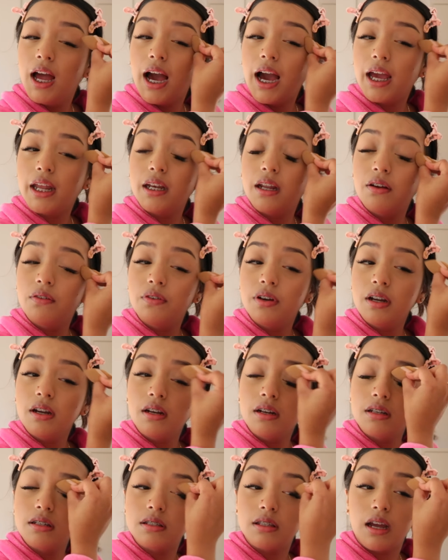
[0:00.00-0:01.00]
I never
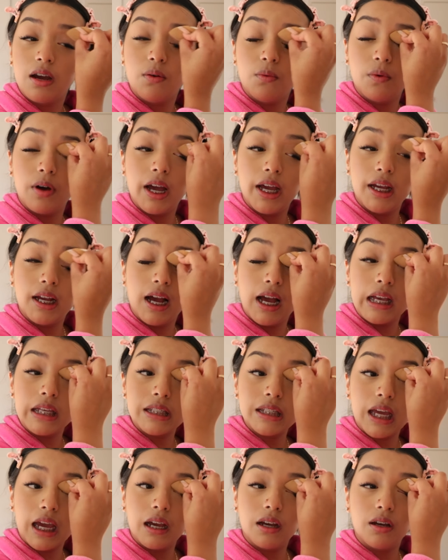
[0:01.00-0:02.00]
understand why
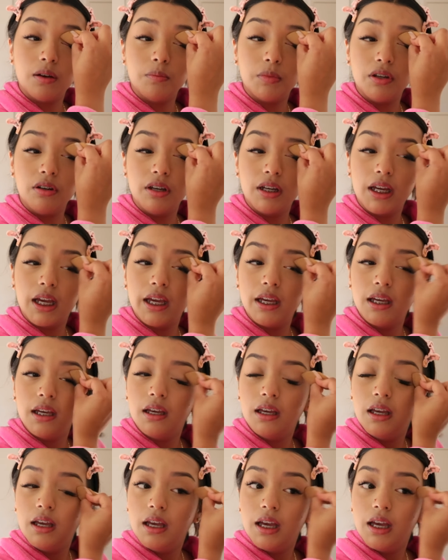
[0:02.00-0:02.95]
guys can't communicate